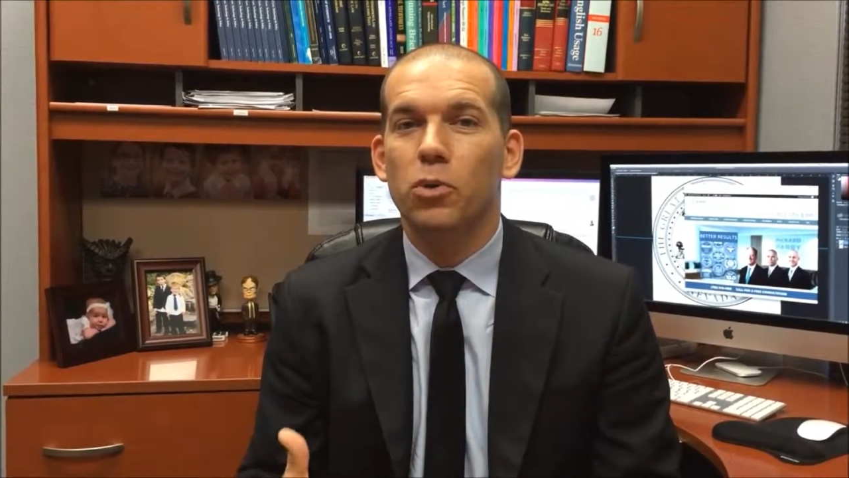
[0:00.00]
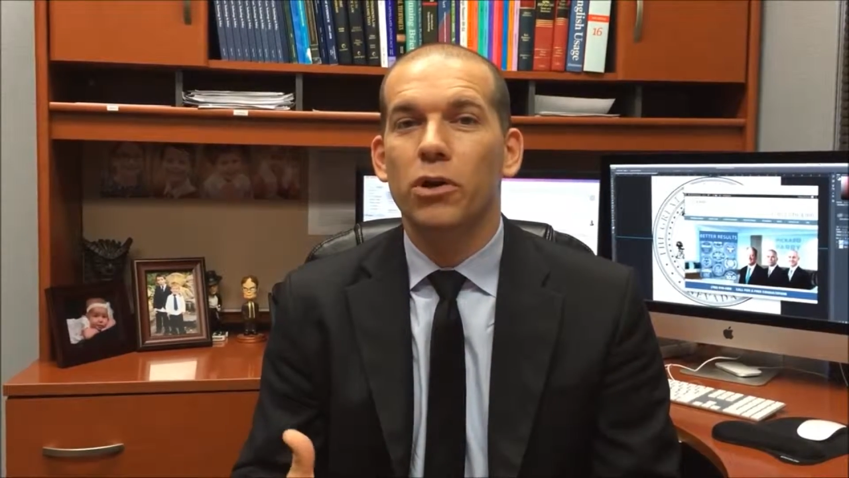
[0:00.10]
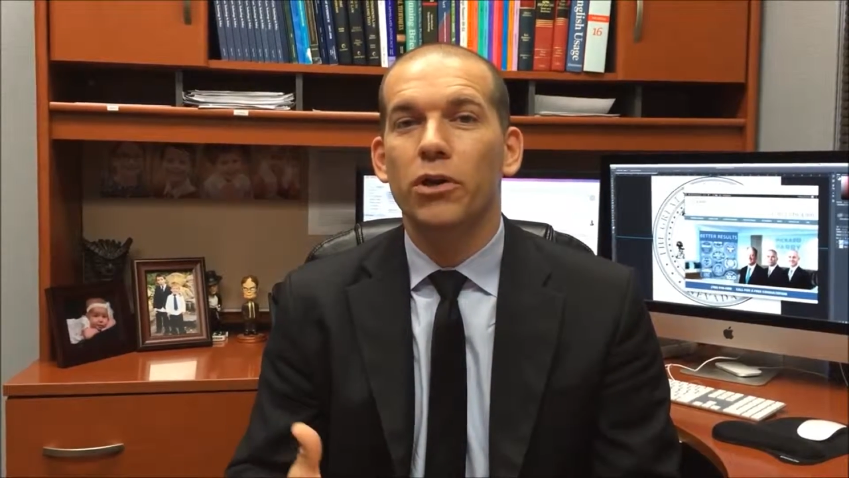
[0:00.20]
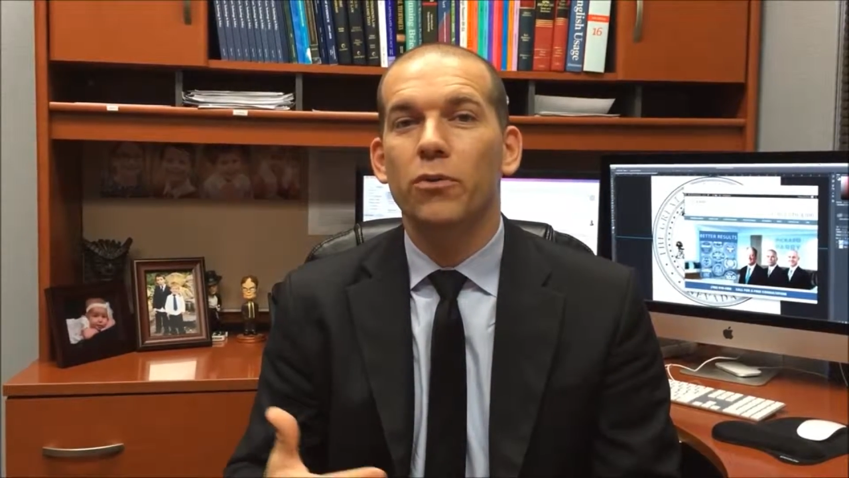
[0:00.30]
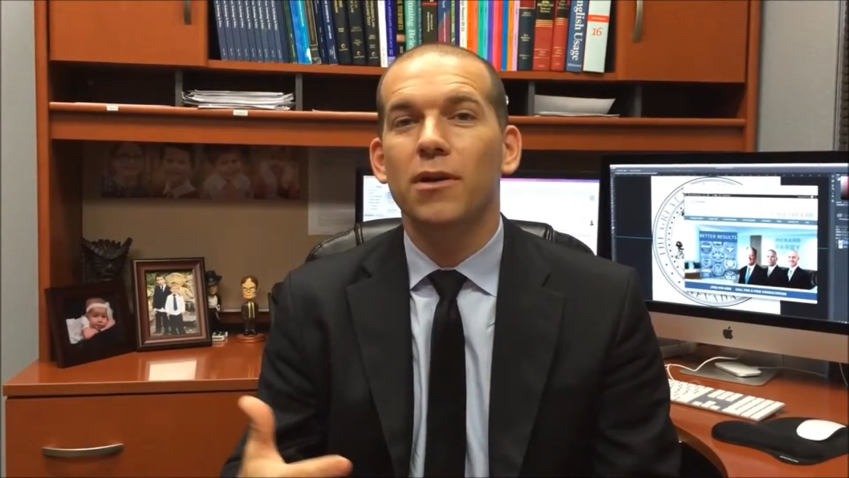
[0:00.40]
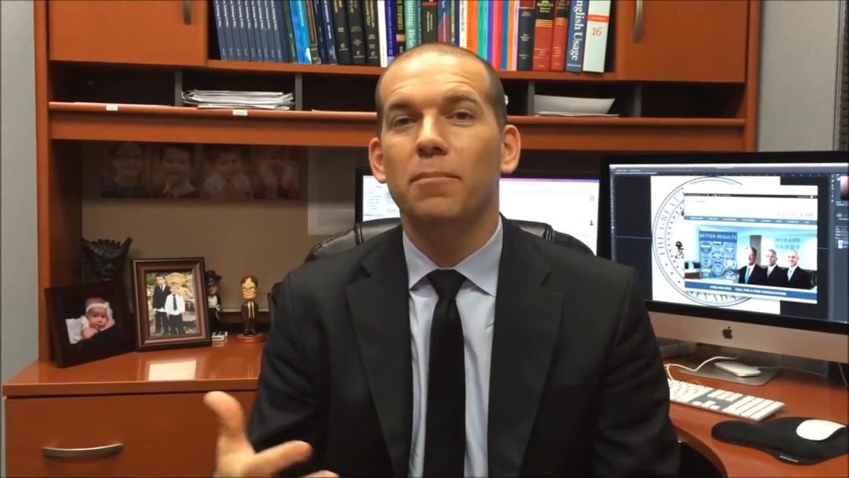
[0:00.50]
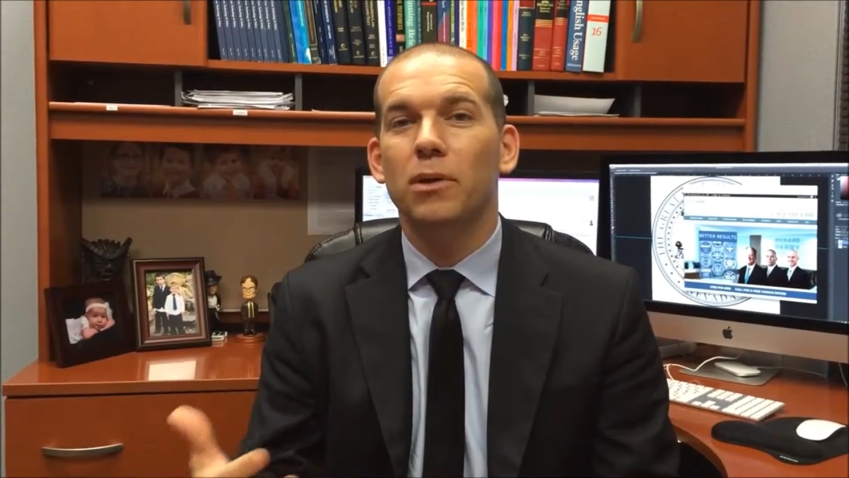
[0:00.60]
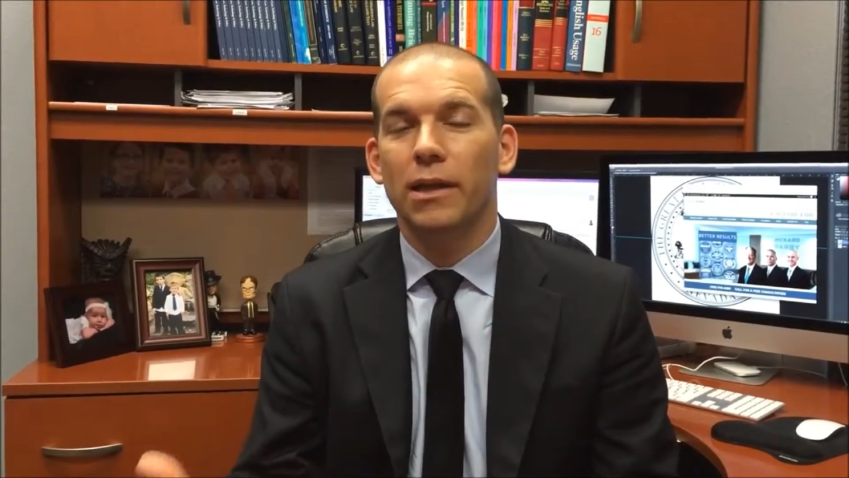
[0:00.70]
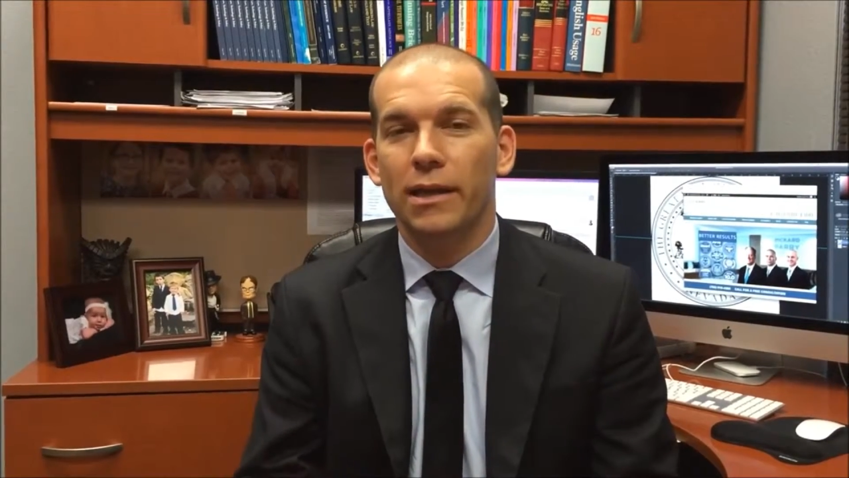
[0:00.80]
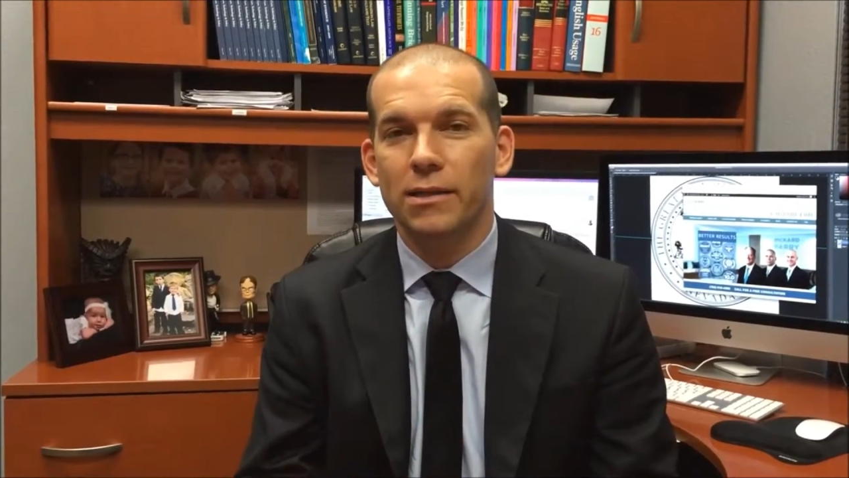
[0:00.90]
put you in a
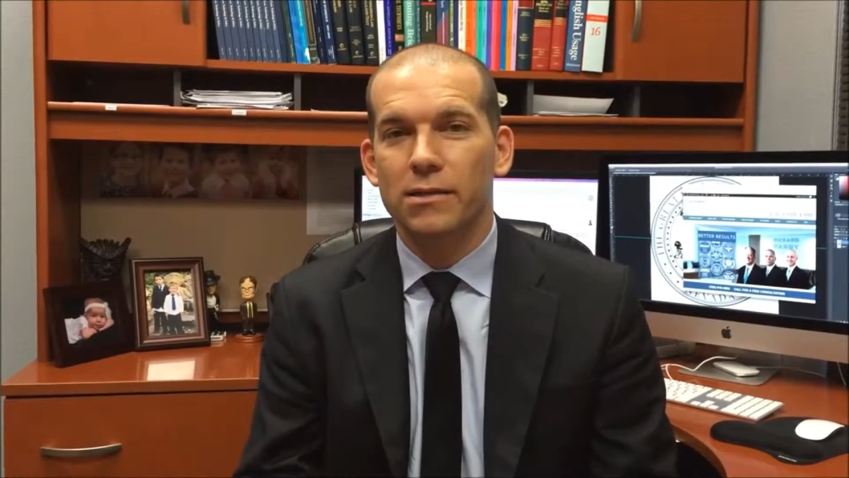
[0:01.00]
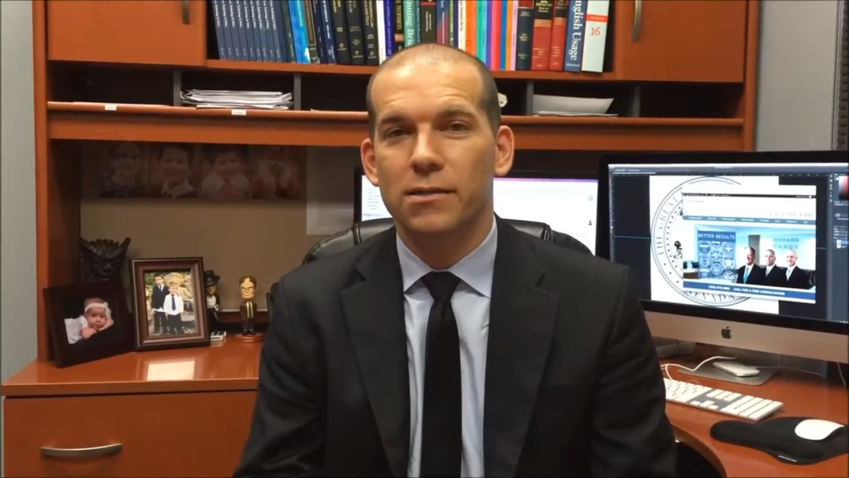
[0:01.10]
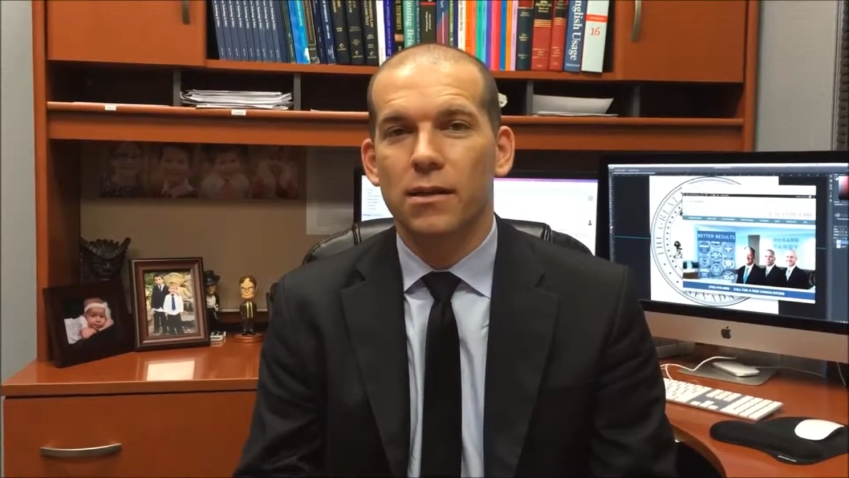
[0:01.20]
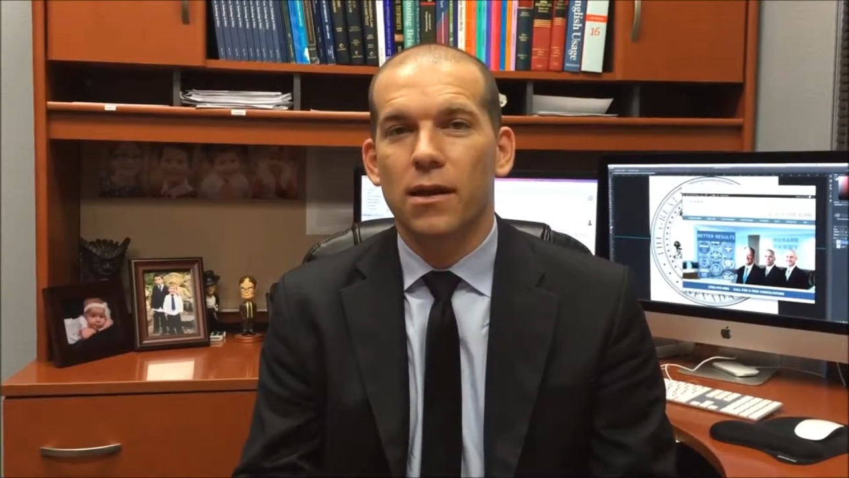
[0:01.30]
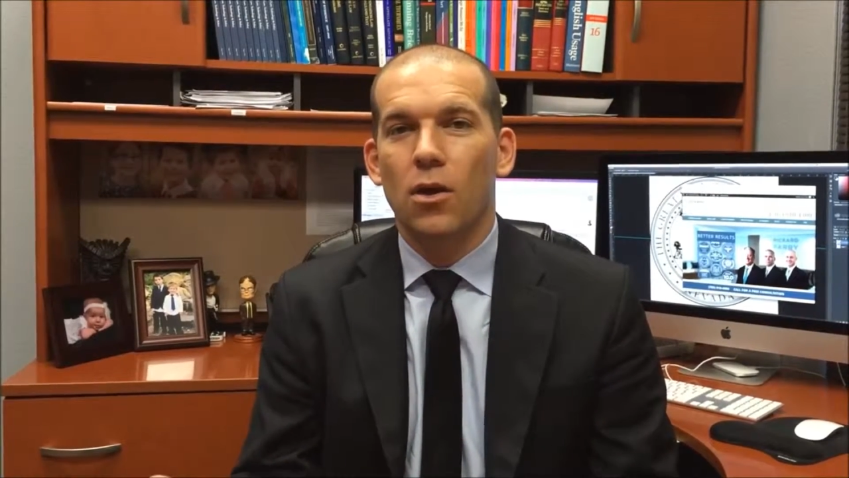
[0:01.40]
place